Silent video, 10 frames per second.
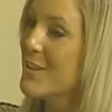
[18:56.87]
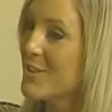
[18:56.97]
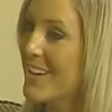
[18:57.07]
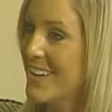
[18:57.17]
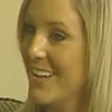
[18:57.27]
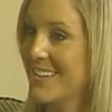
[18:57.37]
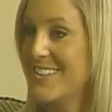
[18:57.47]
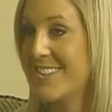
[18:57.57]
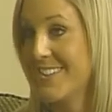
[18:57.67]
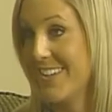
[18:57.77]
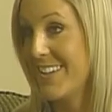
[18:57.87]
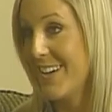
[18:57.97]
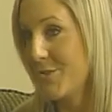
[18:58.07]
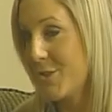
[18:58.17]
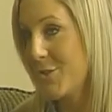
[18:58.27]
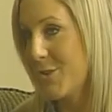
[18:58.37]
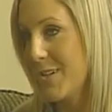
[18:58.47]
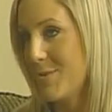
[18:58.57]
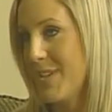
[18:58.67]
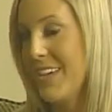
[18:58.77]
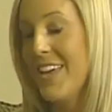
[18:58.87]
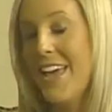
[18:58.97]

you, uh, Donna, again for joining me.